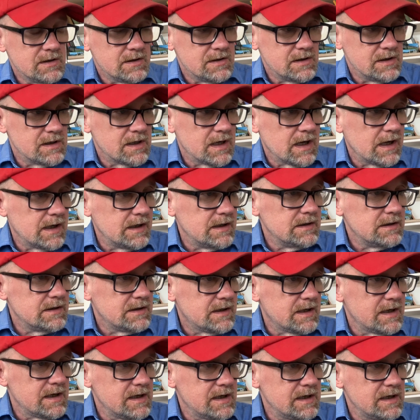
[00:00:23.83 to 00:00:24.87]

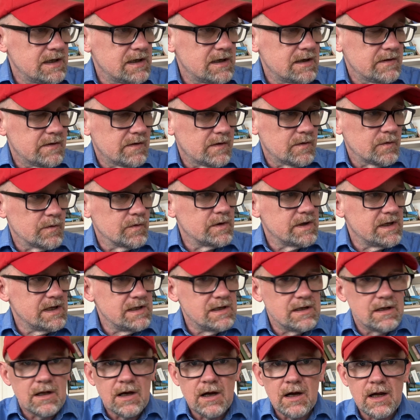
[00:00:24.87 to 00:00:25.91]

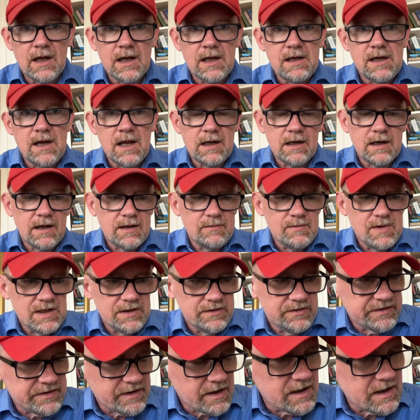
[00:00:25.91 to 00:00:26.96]
1939, and I'm
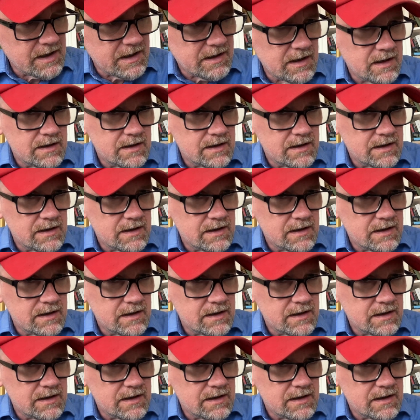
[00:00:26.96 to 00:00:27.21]
inside.